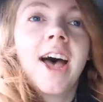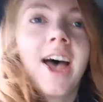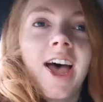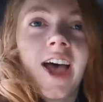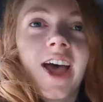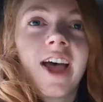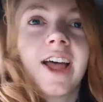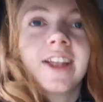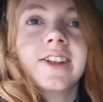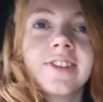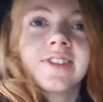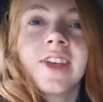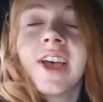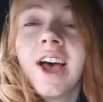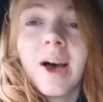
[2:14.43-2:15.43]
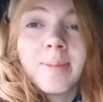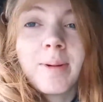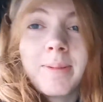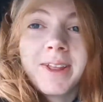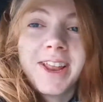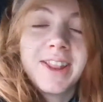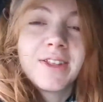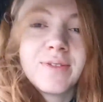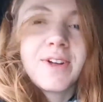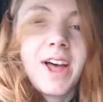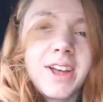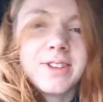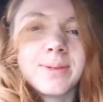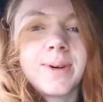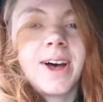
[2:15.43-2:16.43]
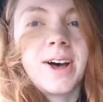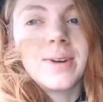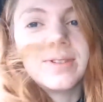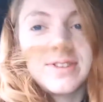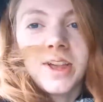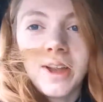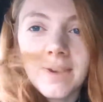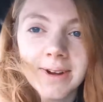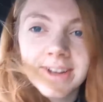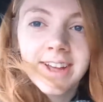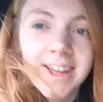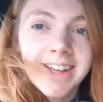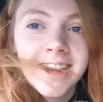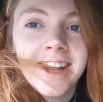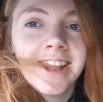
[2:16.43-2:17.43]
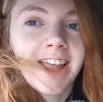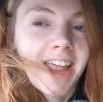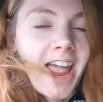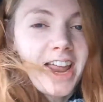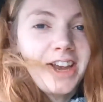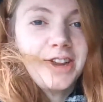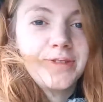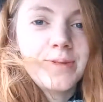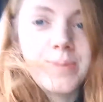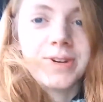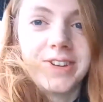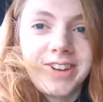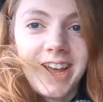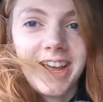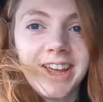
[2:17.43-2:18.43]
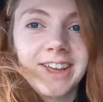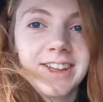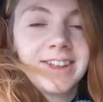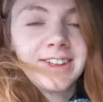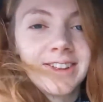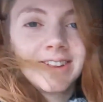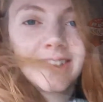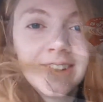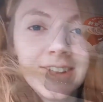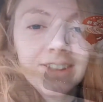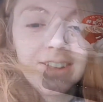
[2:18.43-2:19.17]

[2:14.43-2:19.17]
and probably clean the flat as well so like any other Monday. So